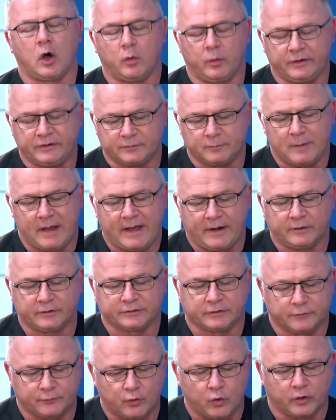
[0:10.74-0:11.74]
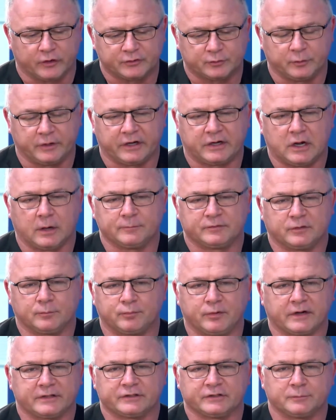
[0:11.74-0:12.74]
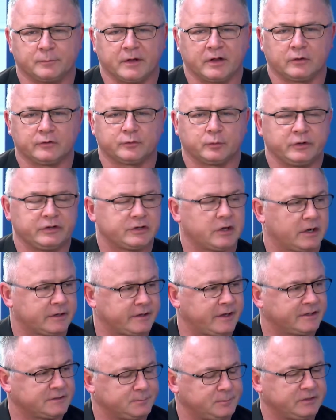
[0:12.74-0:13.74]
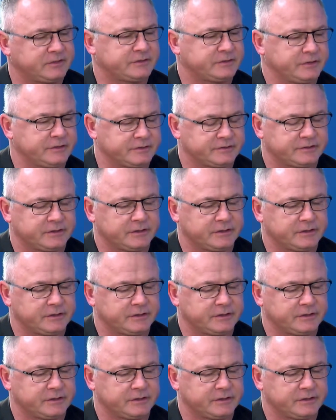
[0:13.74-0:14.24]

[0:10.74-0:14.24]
always matters, and of course, when it comes to precious metals, we talked to SBC, and